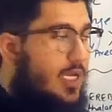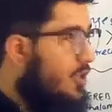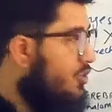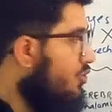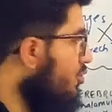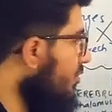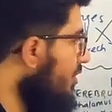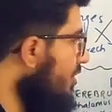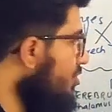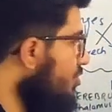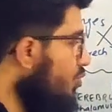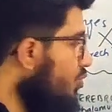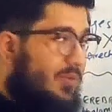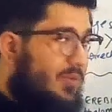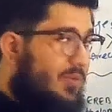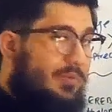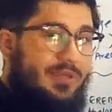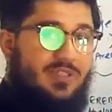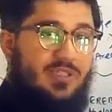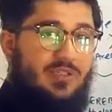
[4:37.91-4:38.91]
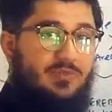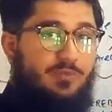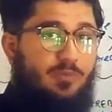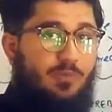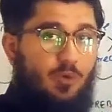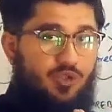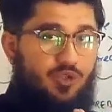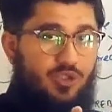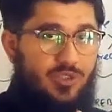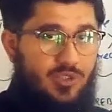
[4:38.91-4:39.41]
So these two are the basic
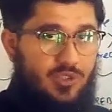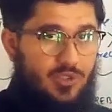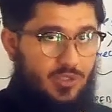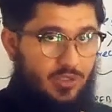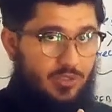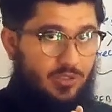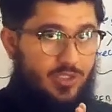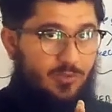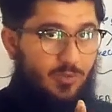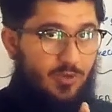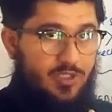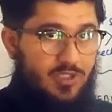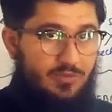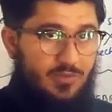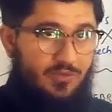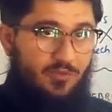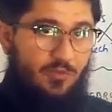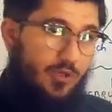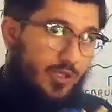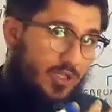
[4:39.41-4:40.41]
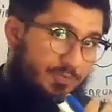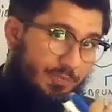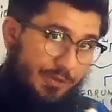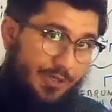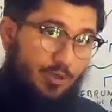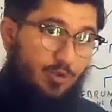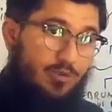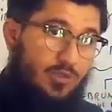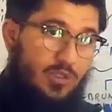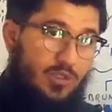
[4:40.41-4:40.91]
portions responsible for these
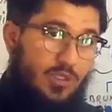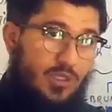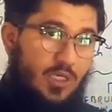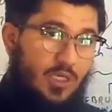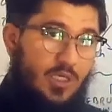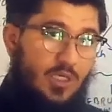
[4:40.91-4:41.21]
particular